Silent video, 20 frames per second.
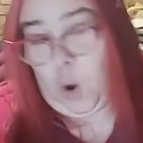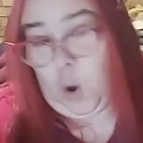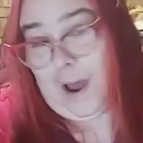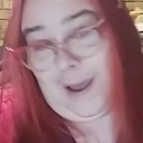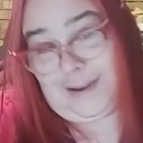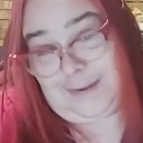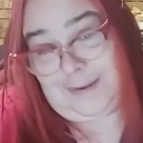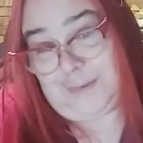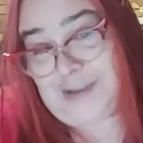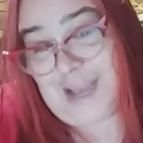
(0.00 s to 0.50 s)

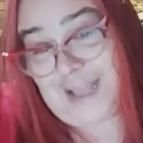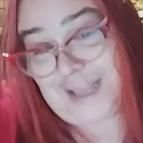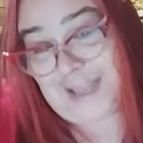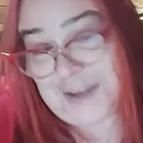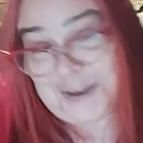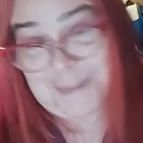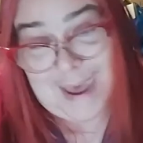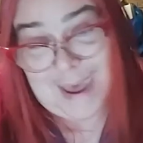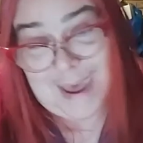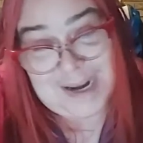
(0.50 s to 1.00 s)
I'm telling
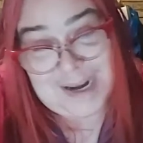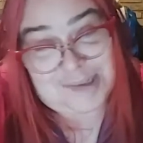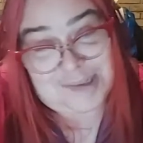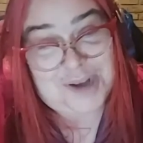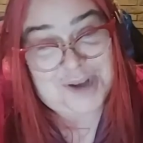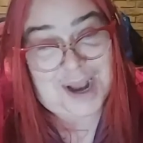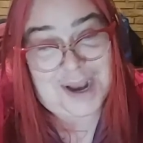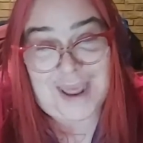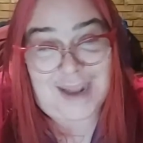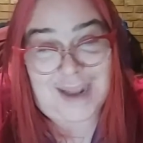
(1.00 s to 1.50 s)
you, man, it's
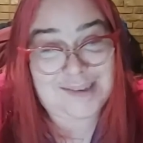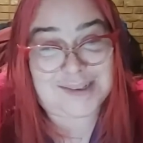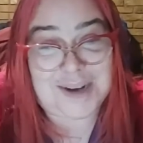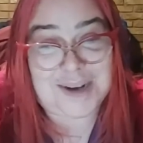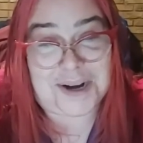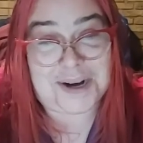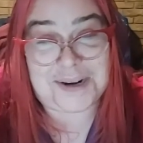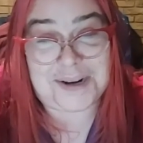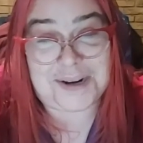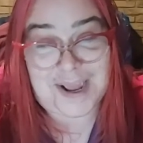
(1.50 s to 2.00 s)
not that's
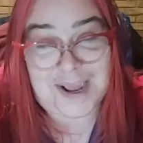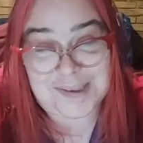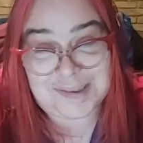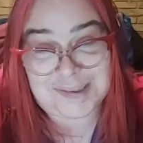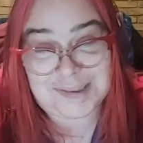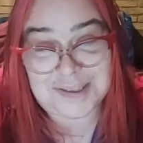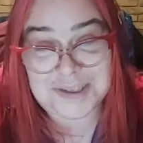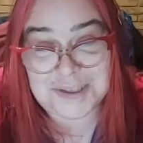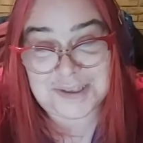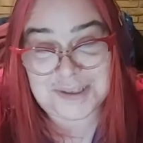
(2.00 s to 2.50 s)
not a nice